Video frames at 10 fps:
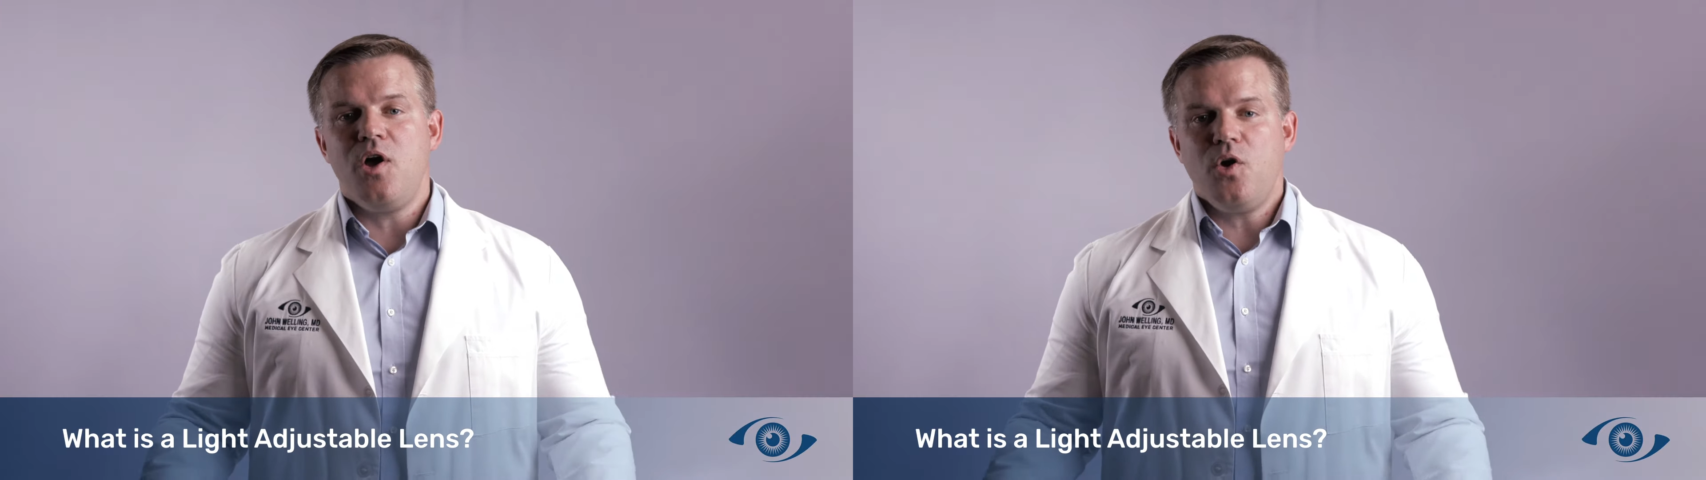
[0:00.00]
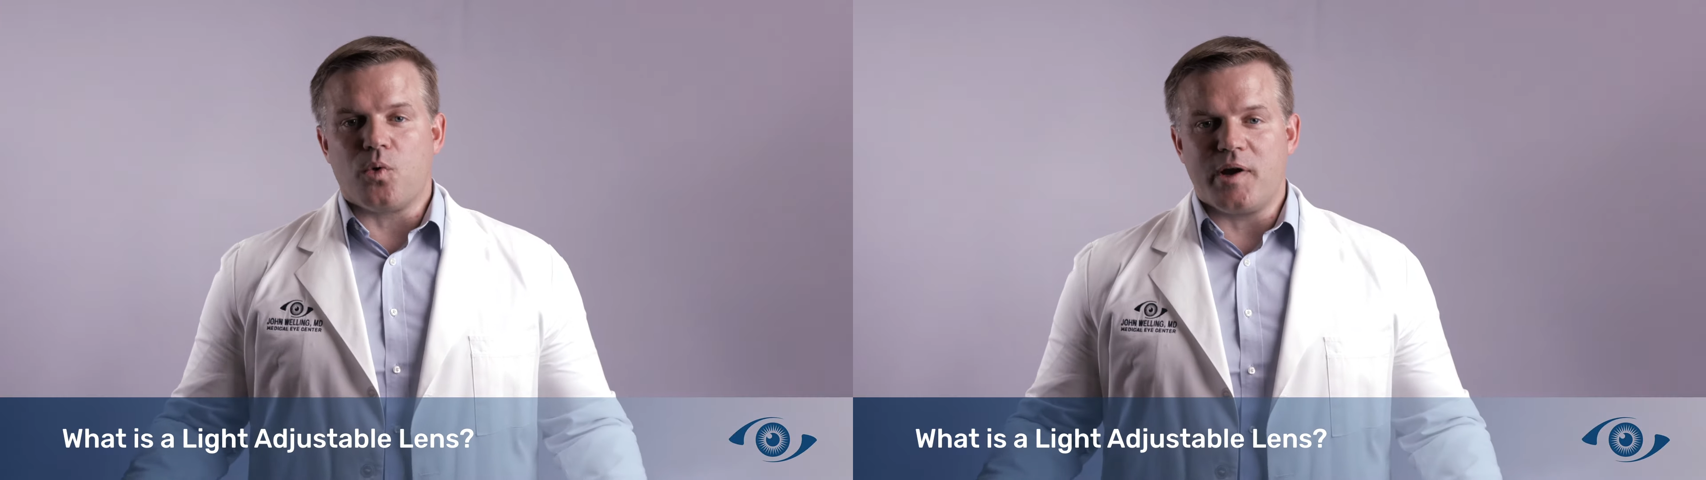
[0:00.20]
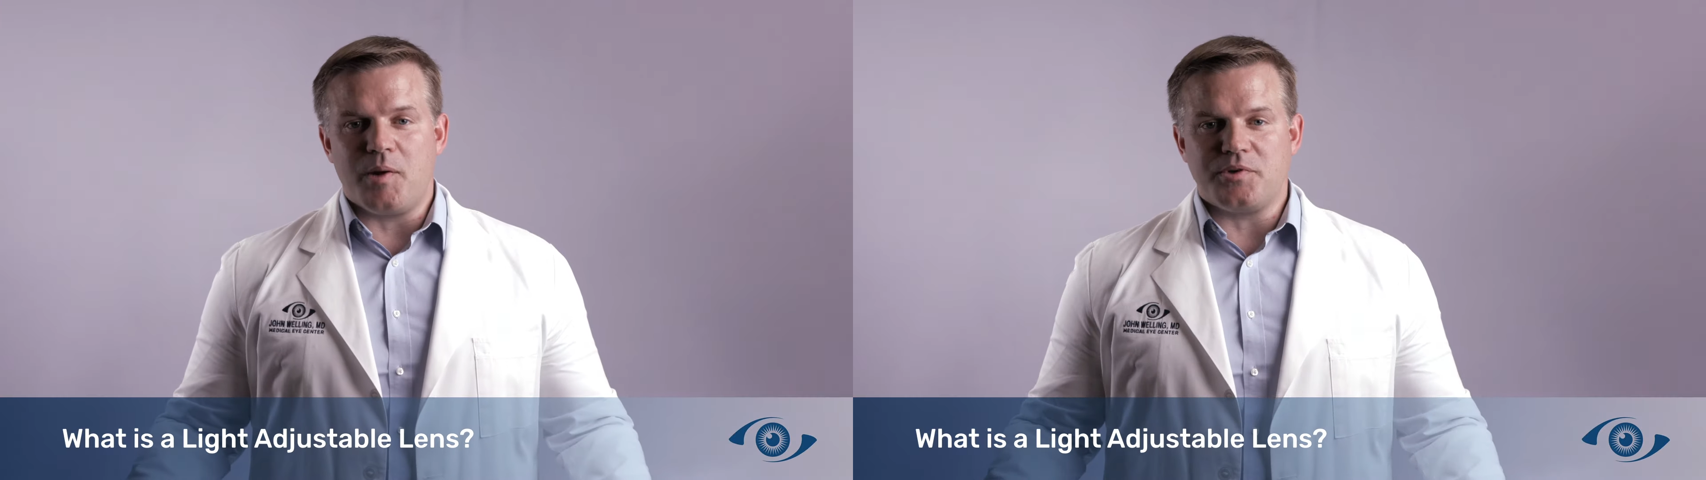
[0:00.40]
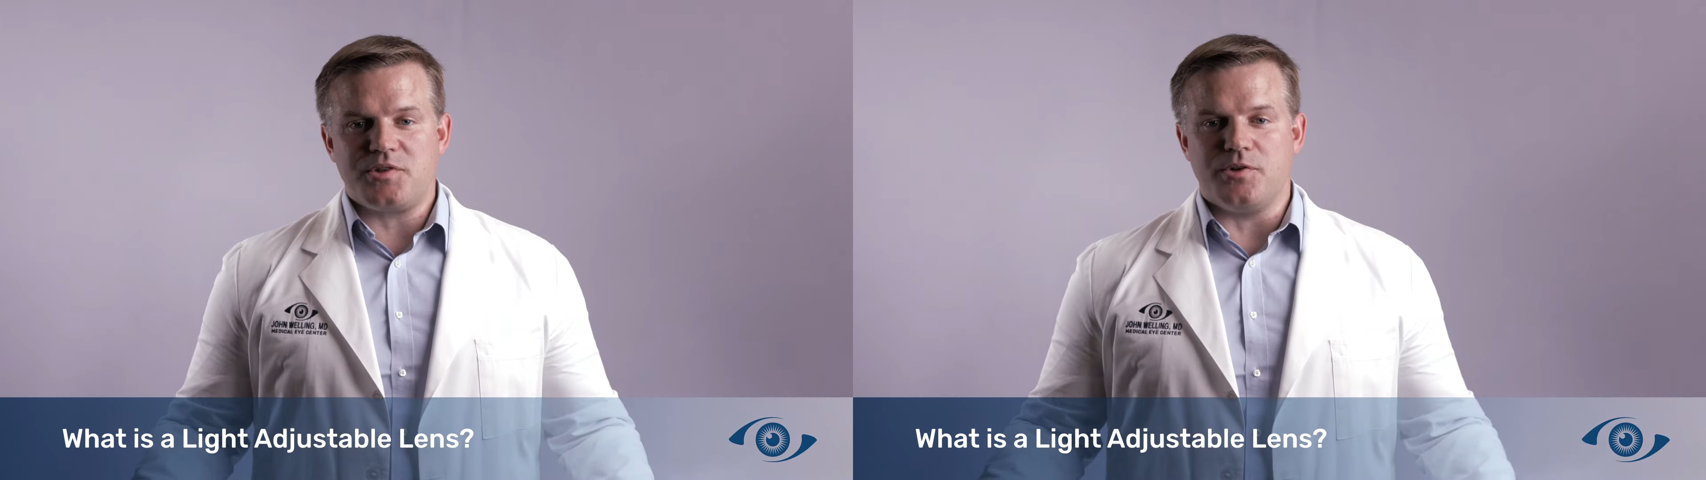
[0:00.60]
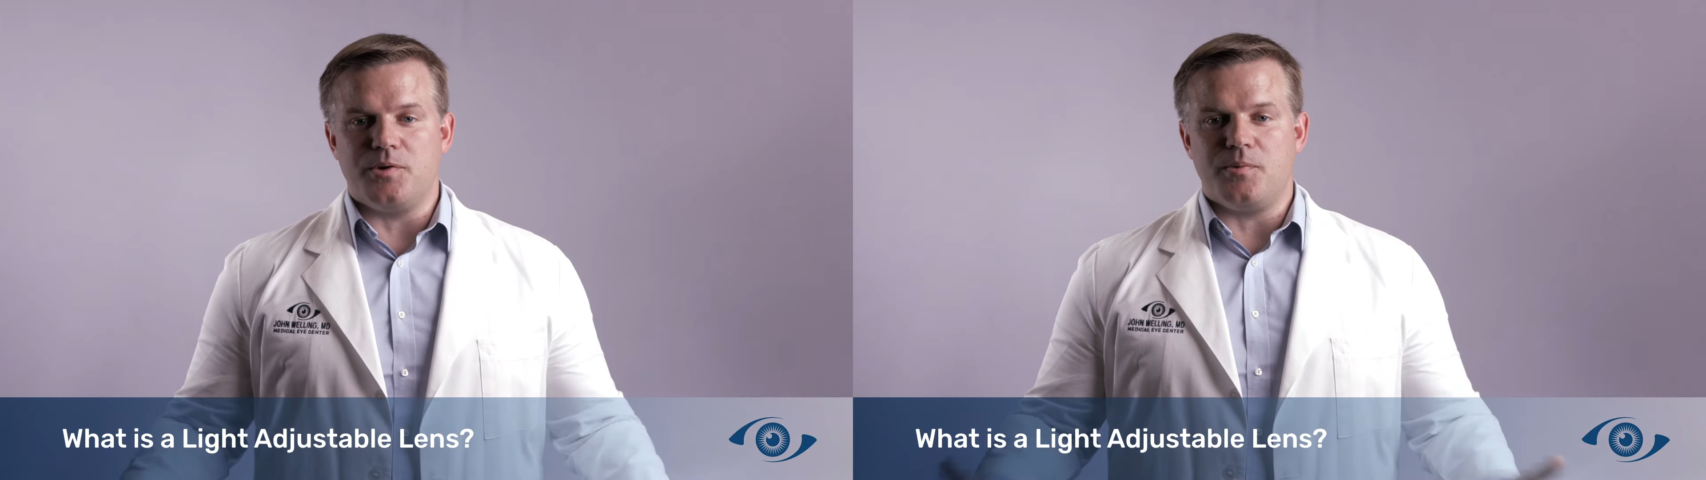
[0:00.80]
We're able
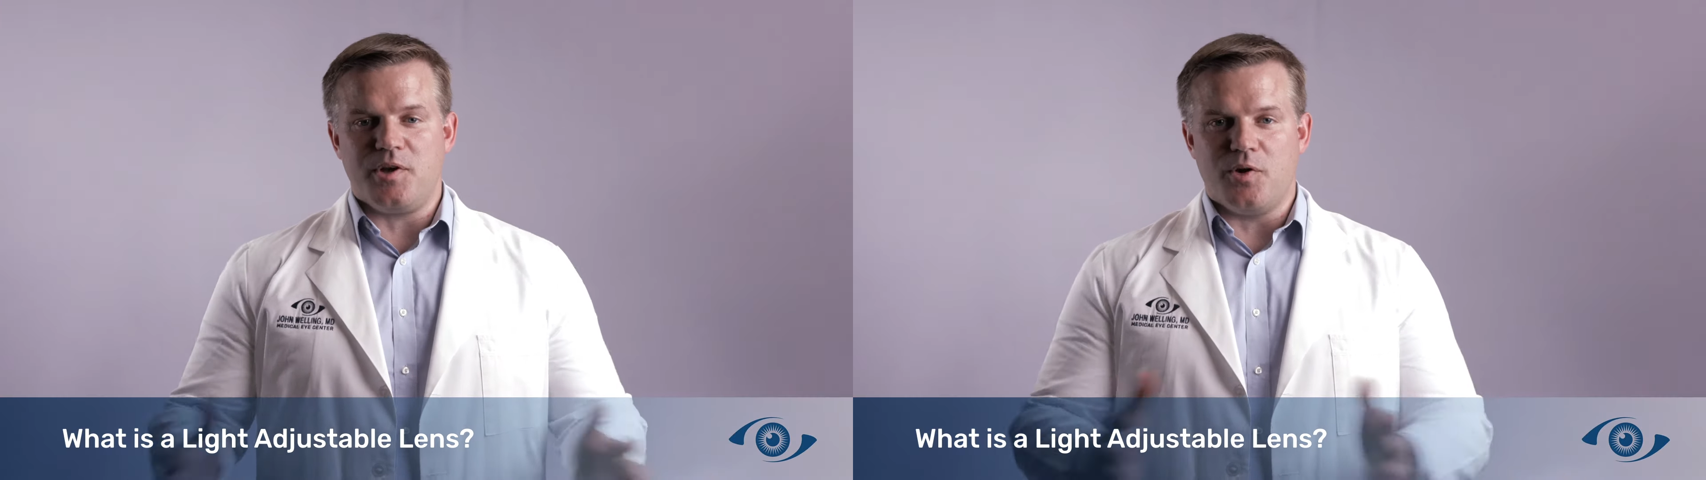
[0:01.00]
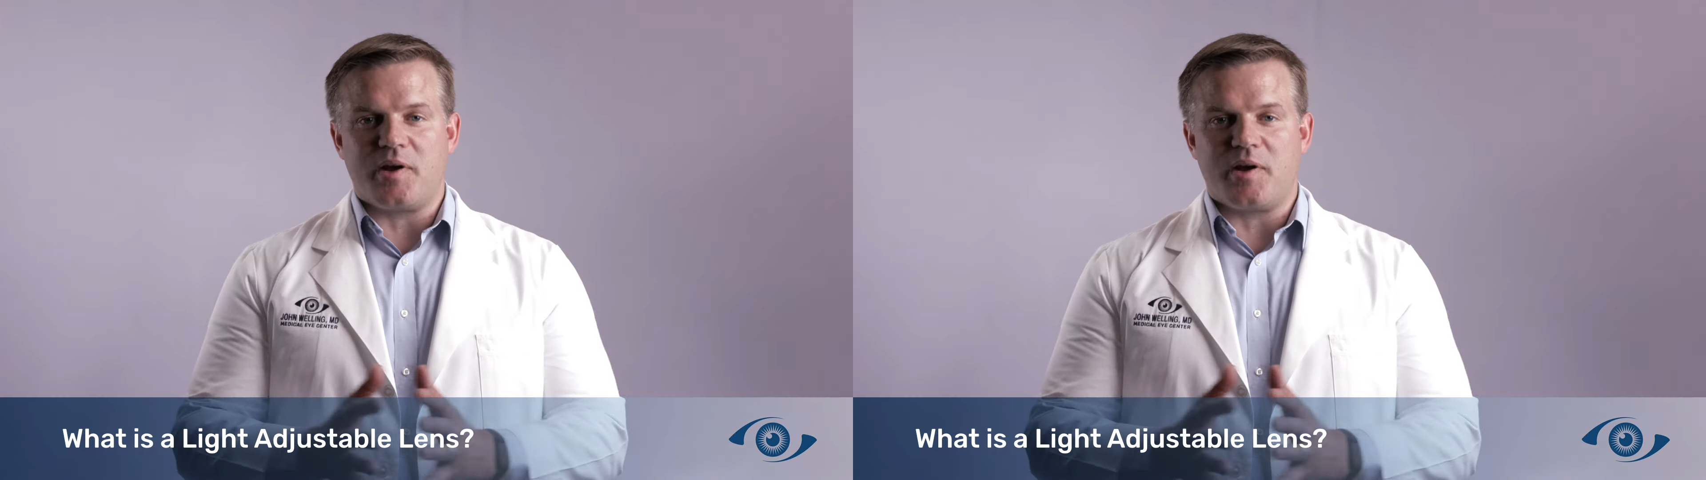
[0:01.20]
to,